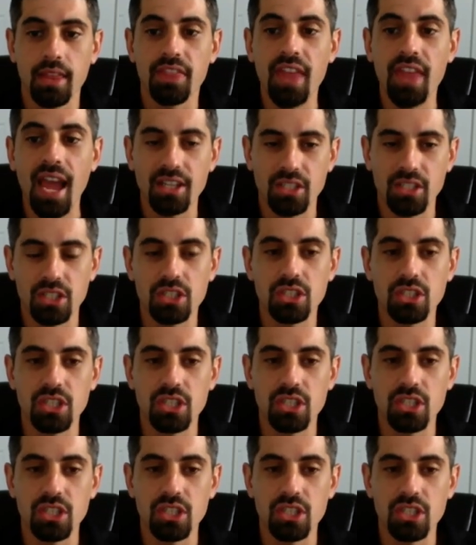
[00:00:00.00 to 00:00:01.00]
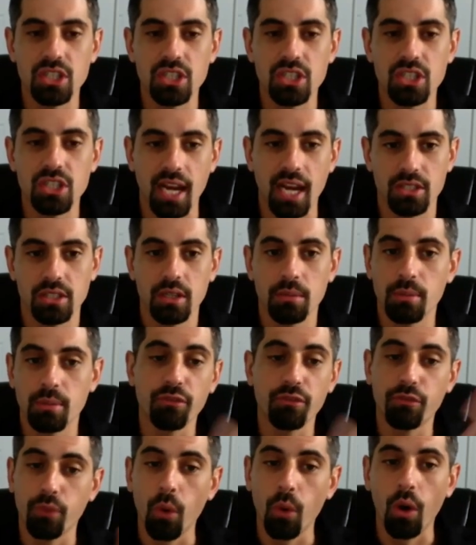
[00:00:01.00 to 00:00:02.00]
that just
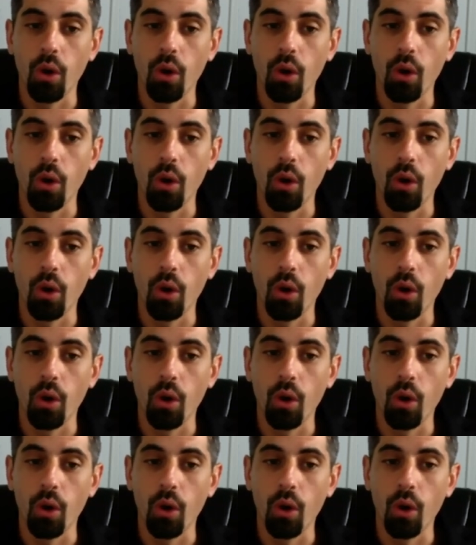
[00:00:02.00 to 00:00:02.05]
changed.